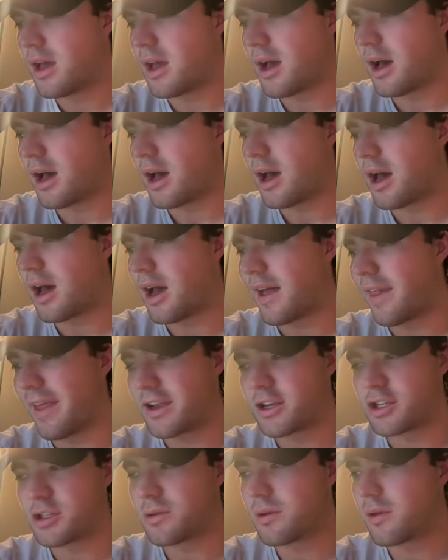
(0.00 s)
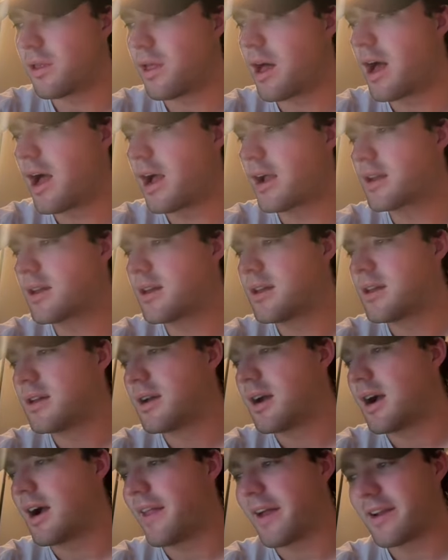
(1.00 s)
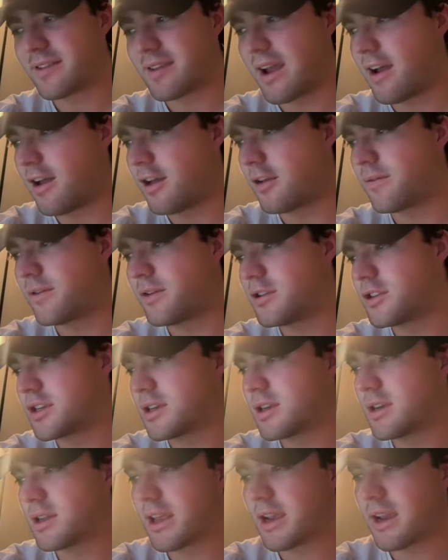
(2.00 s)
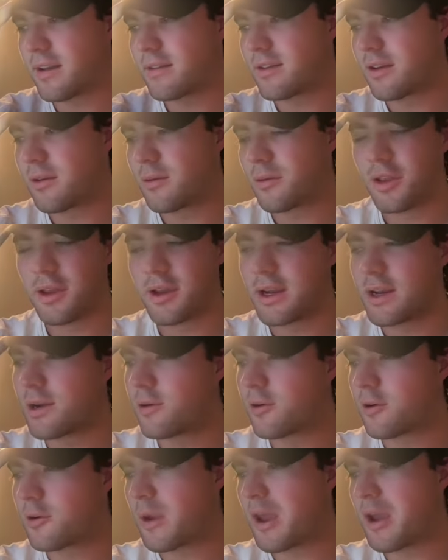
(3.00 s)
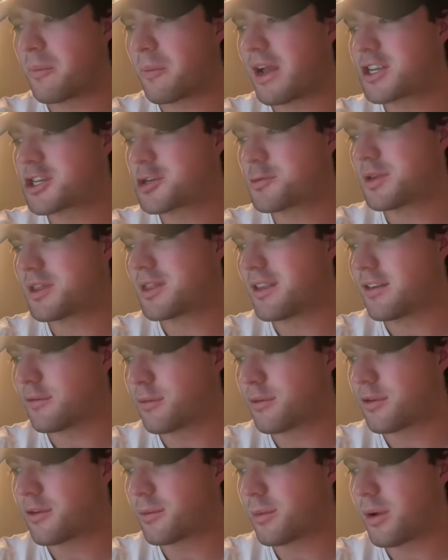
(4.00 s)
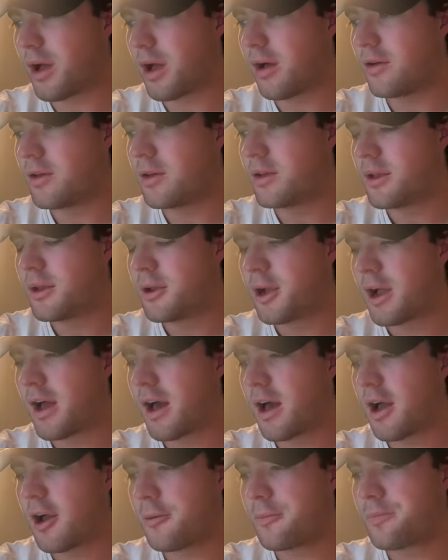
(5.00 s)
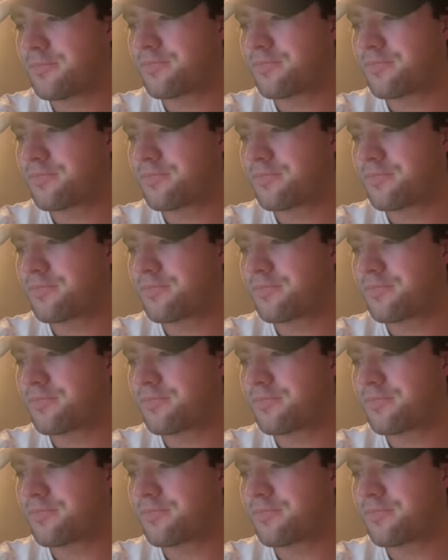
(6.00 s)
I like Judah Locke. I like Talon Fusion. Like I said, a really good quarterback matchup in this one as well. I